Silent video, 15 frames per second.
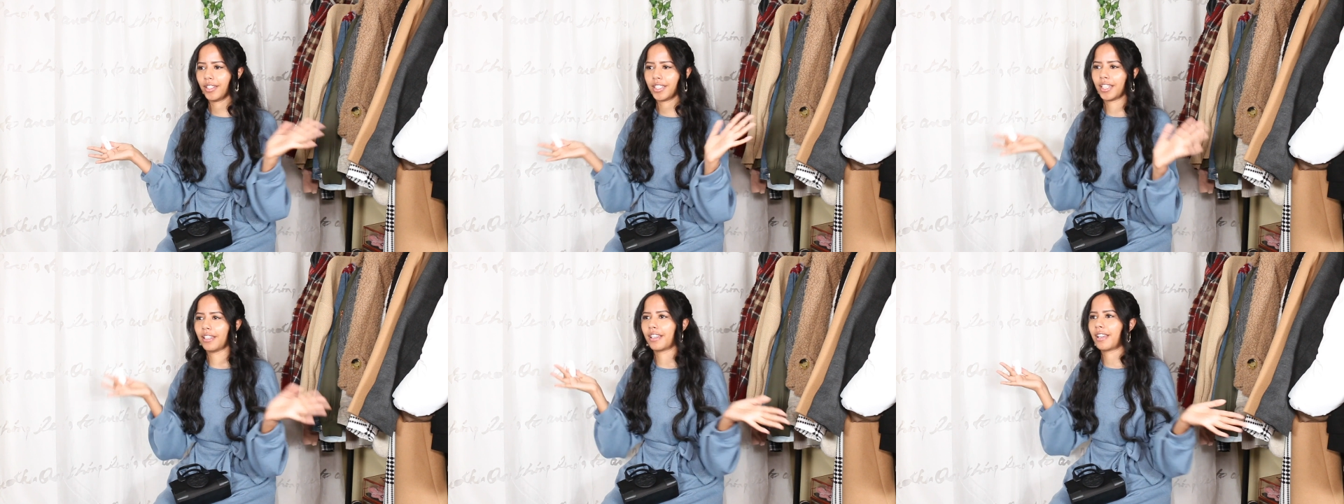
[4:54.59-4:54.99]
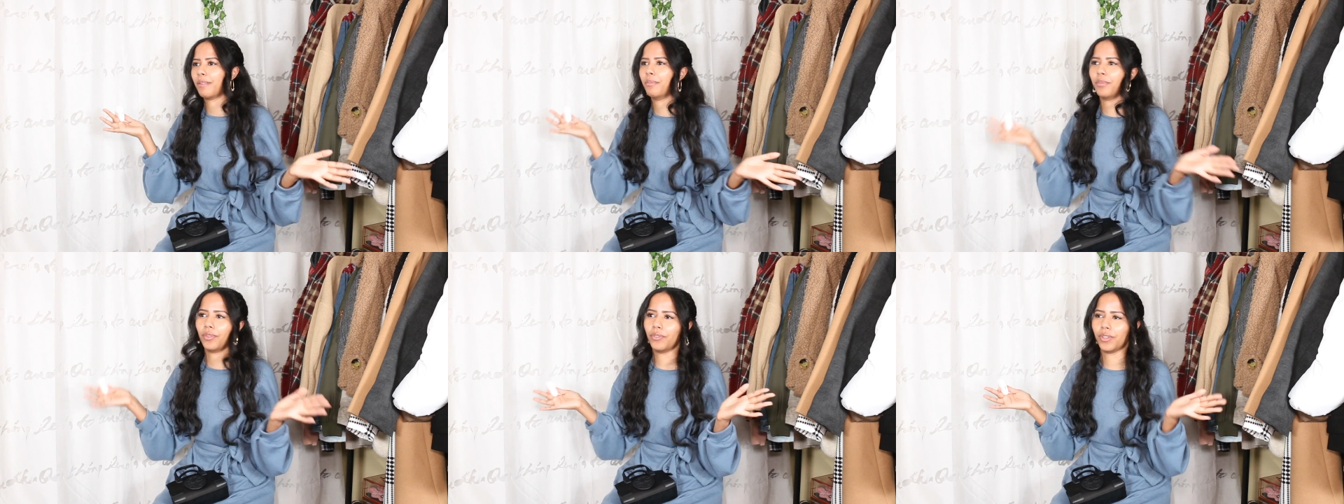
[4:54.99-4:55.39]
It's not like
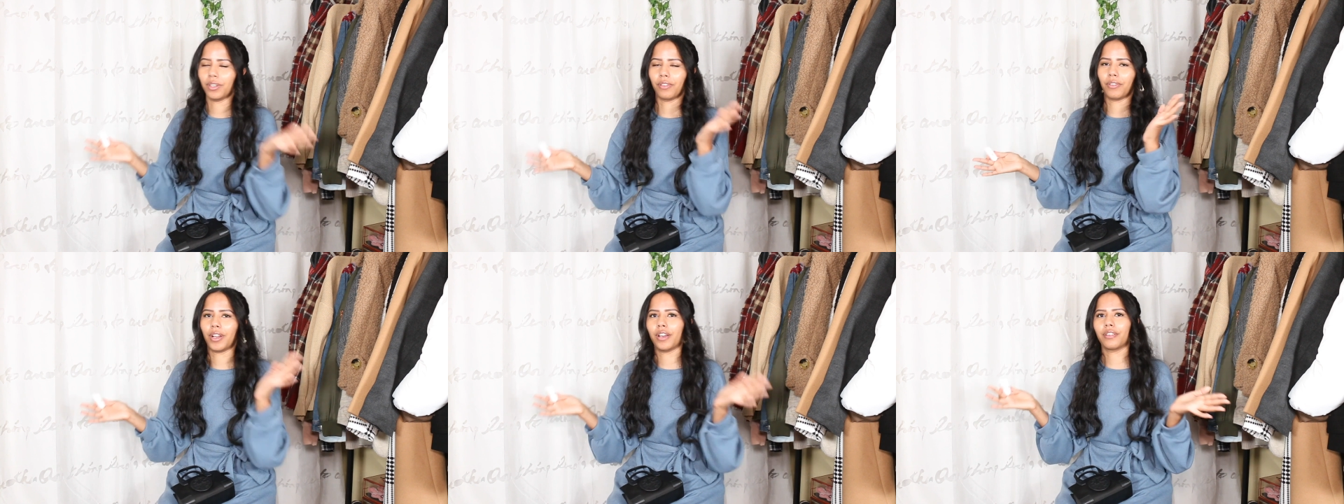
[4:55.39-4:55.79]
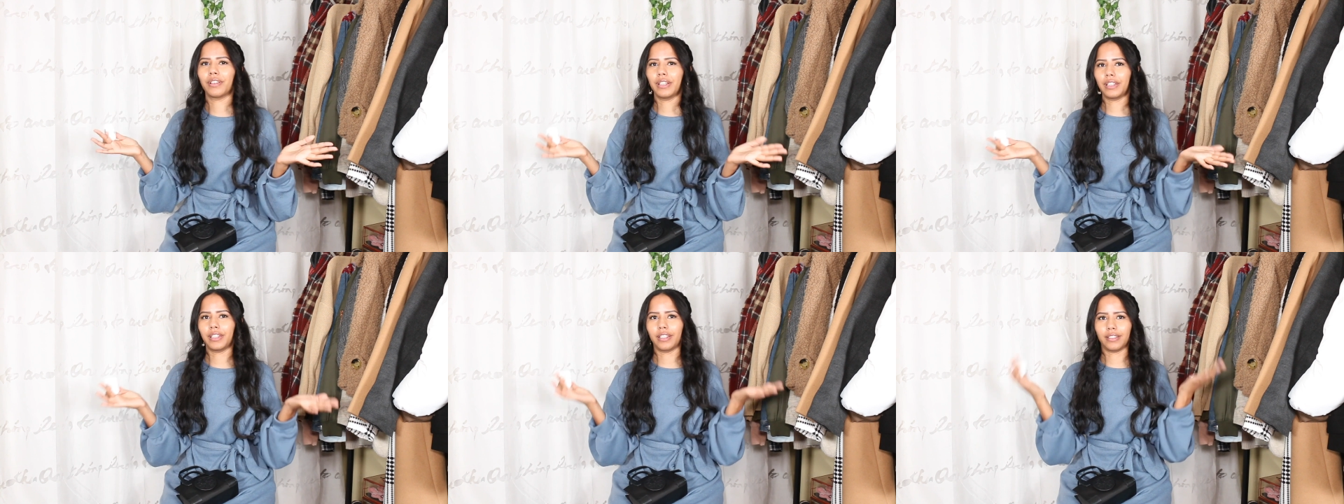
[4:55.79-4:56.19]
I'm moving around or
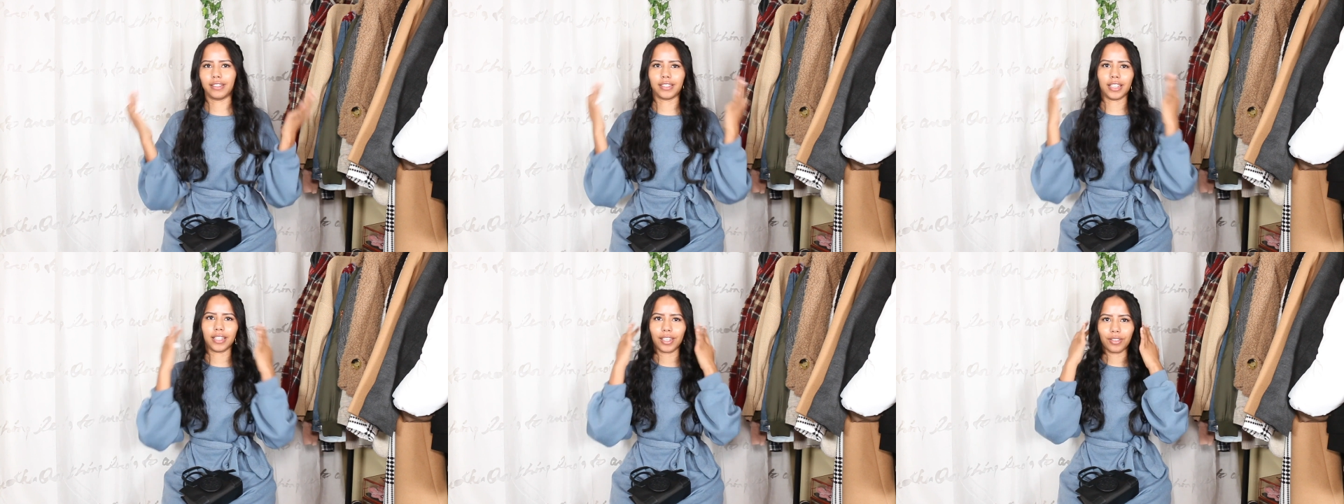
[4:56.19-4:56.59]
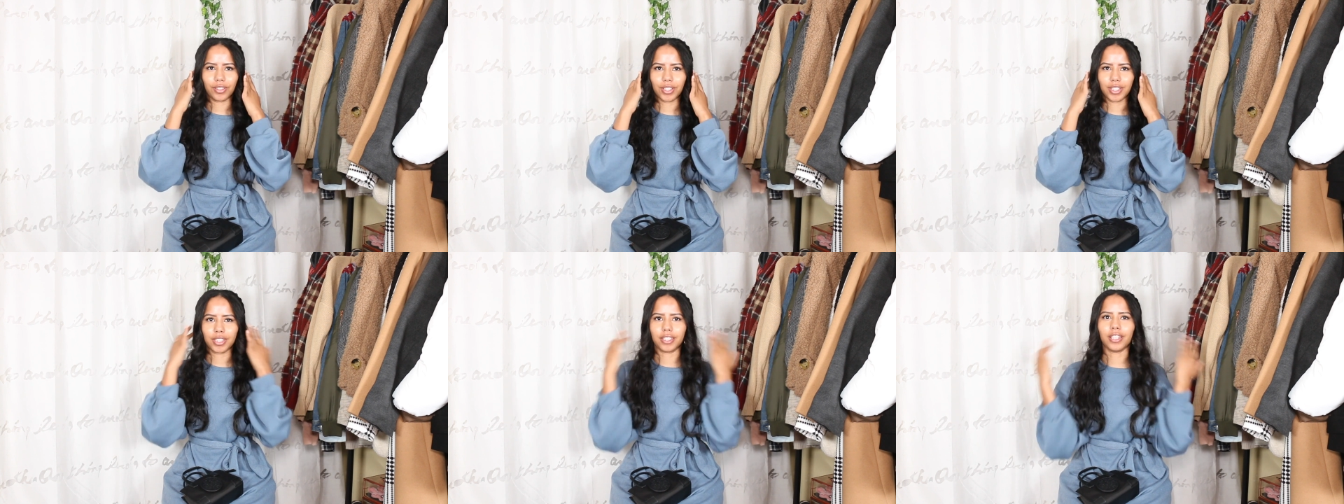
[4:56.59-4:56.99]
anything like that. They'll
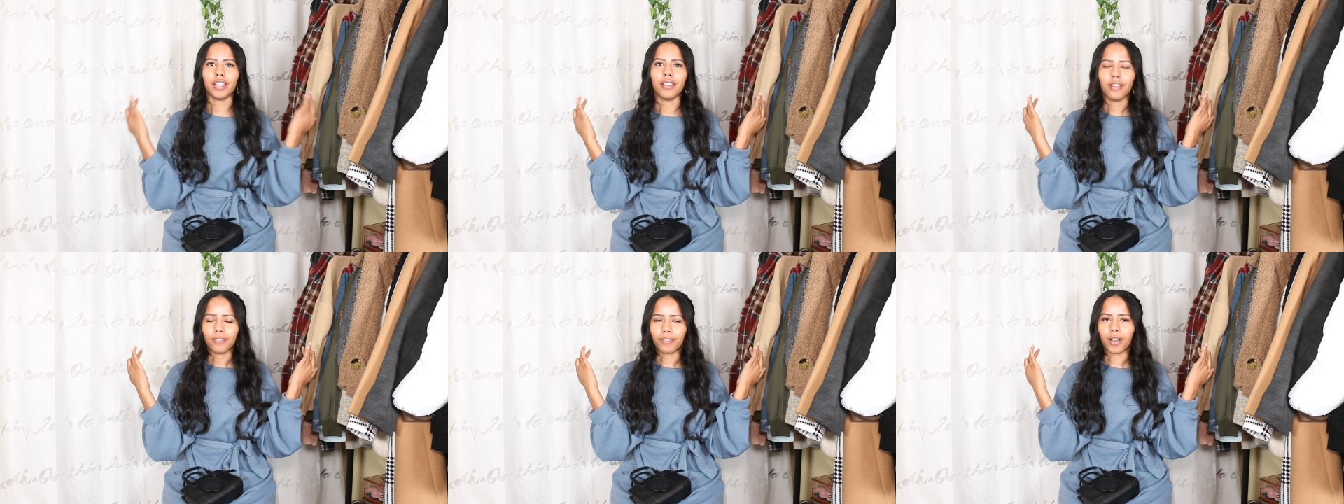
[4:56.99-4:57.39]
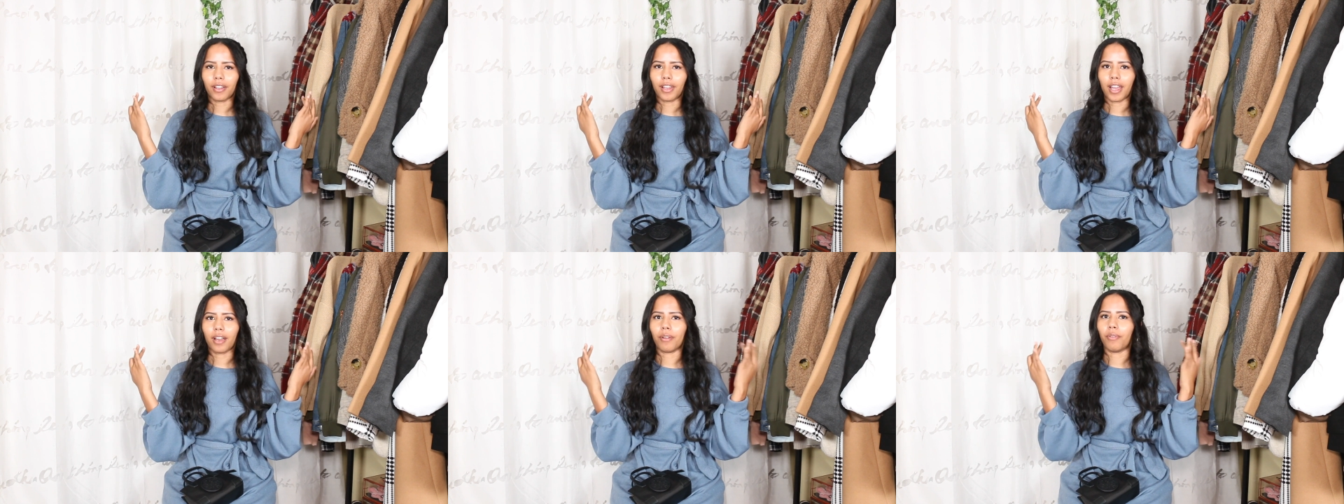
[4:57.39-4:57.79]
just
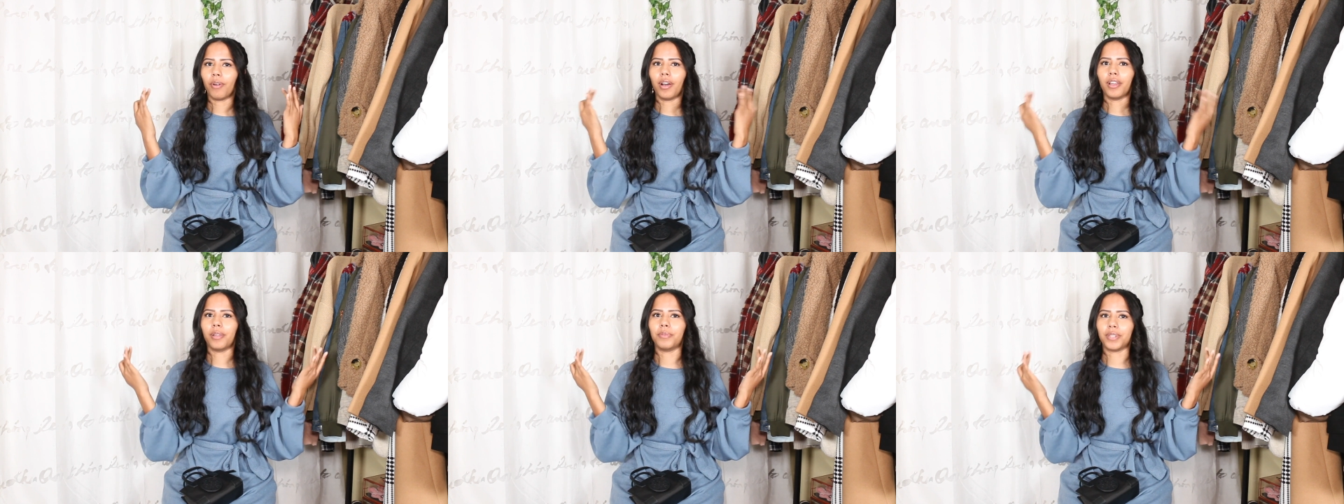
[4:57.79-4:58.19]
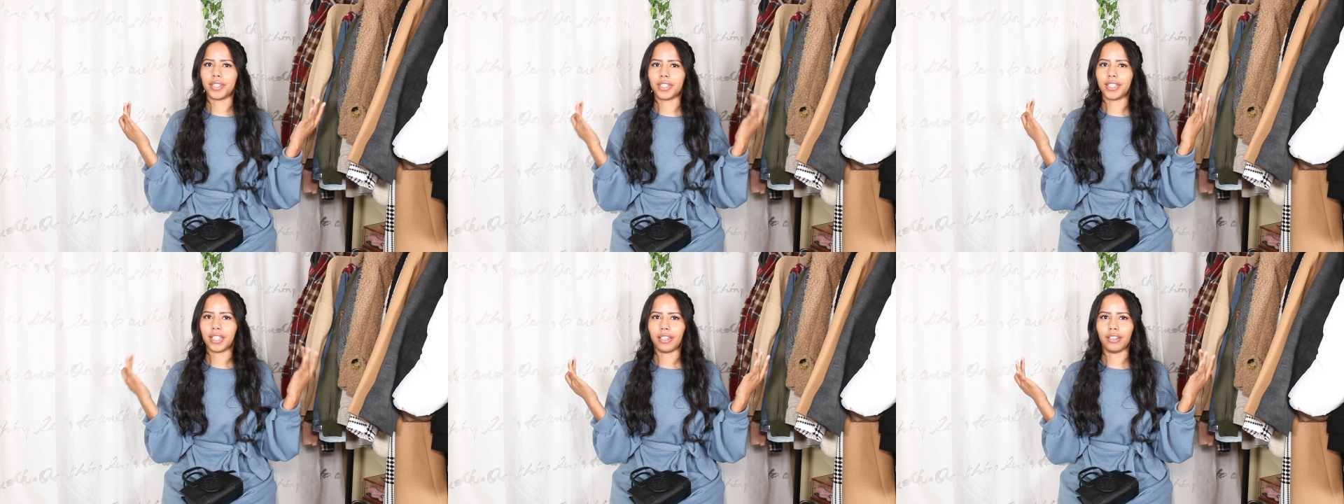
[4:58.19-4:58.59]
fall out while I'm
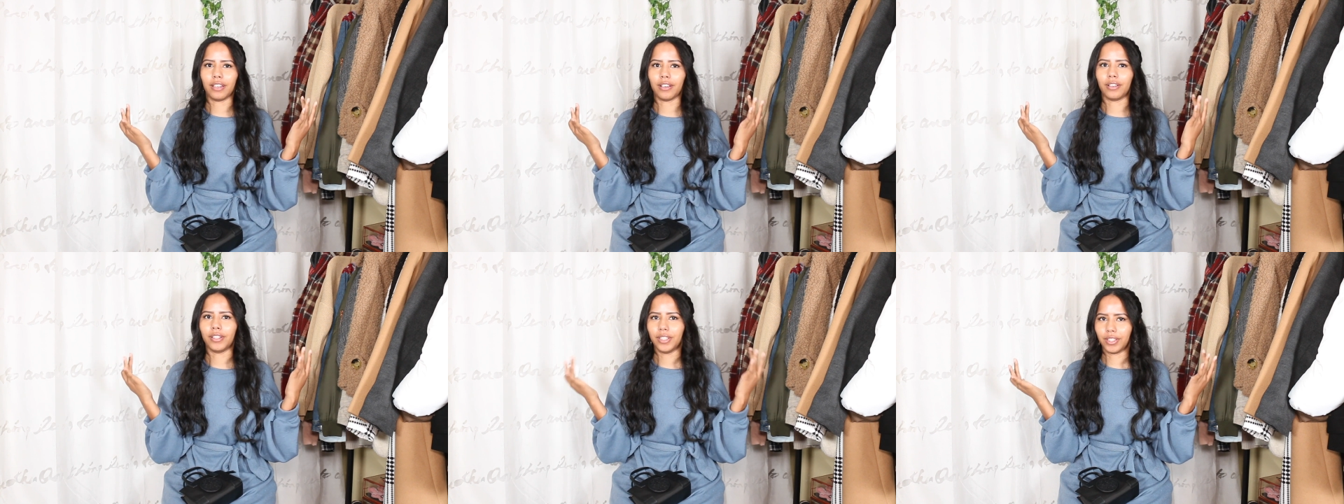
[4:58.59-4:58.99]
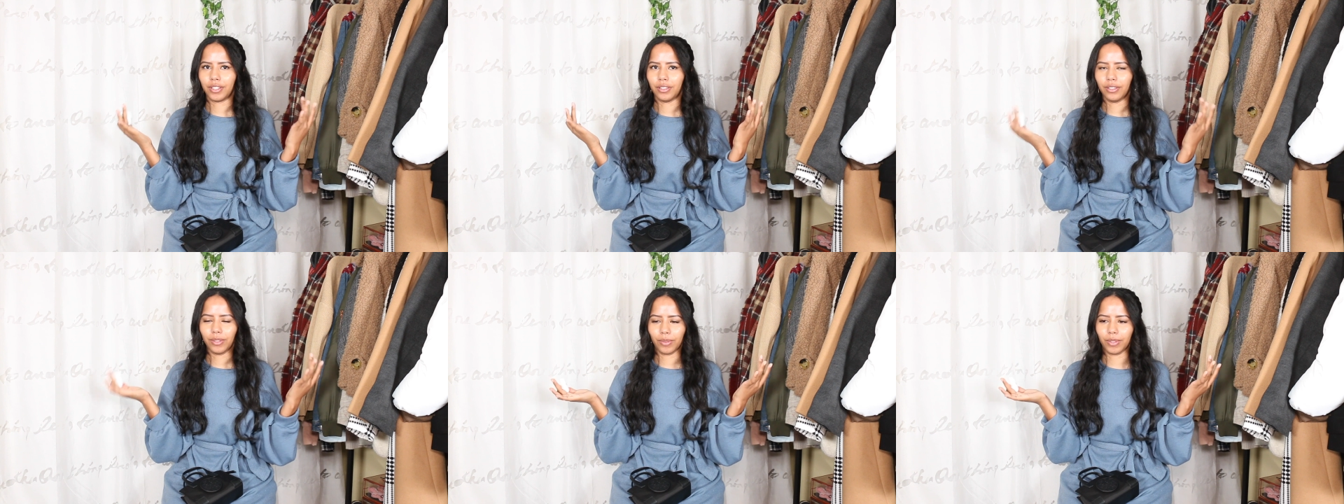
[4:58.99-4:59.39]
just sitting there
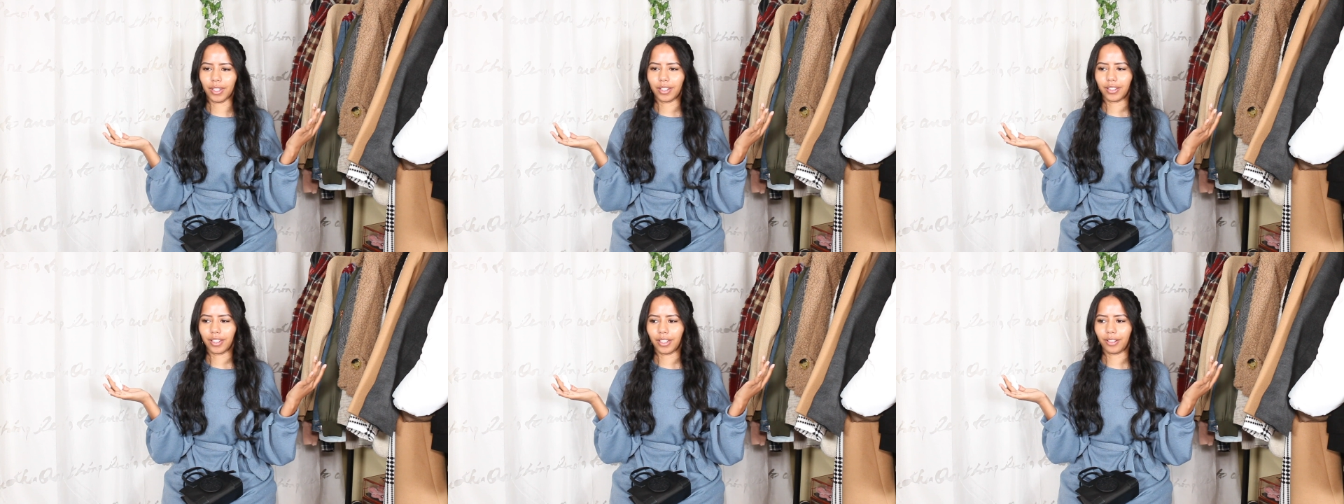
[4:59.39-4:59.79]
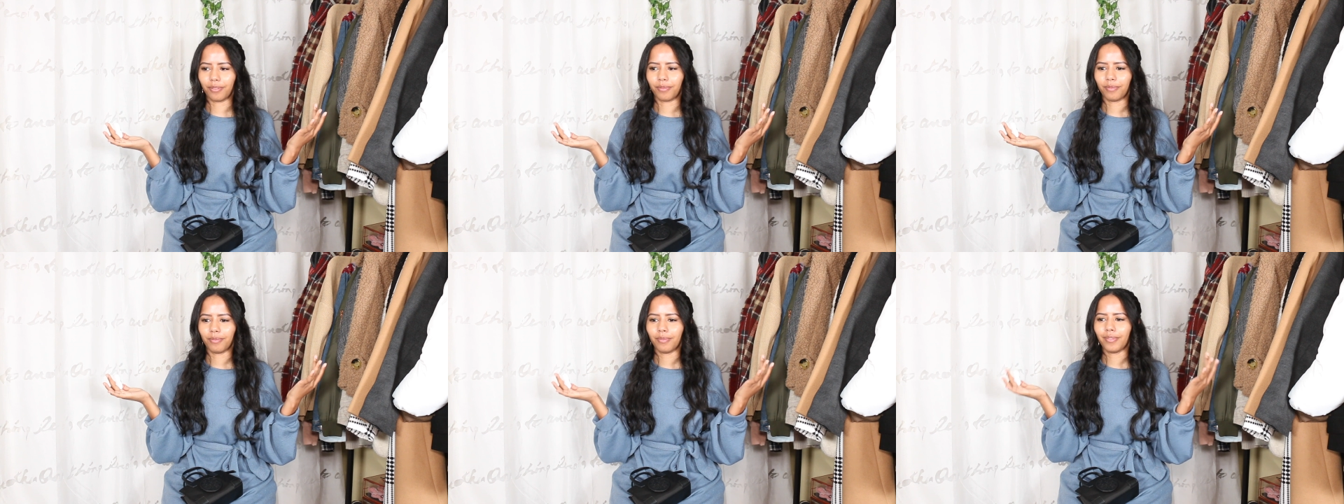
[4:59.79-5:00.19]
just doing nothing.